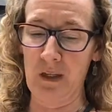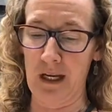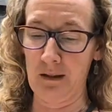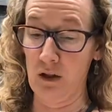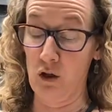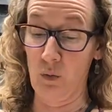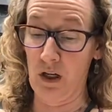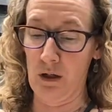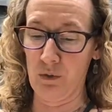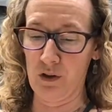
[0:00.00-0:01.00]
and you don't
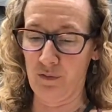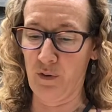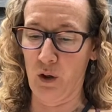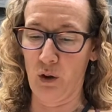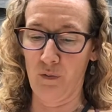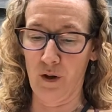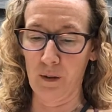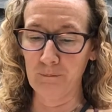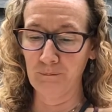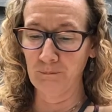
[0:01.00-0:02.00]
want anyone to fall over.